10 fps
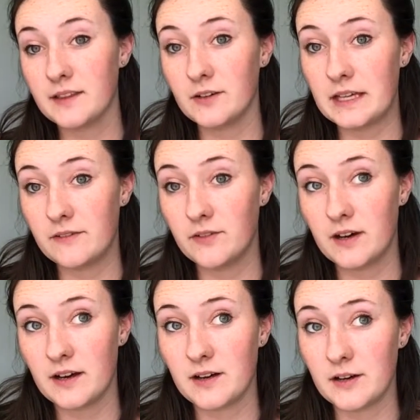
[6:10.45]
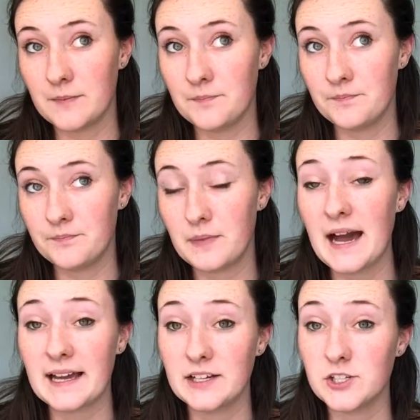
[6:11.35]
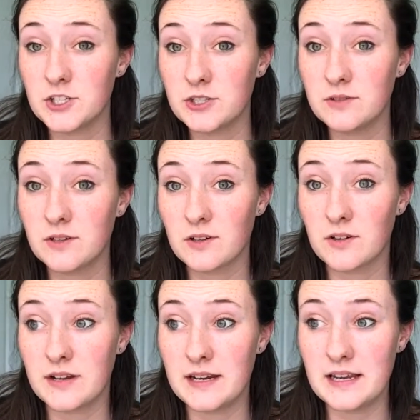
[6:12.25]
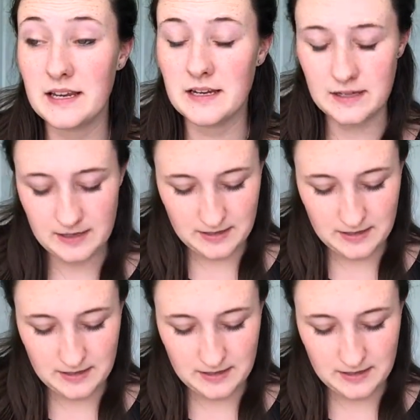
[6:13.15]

they'll give a package to a girl in need.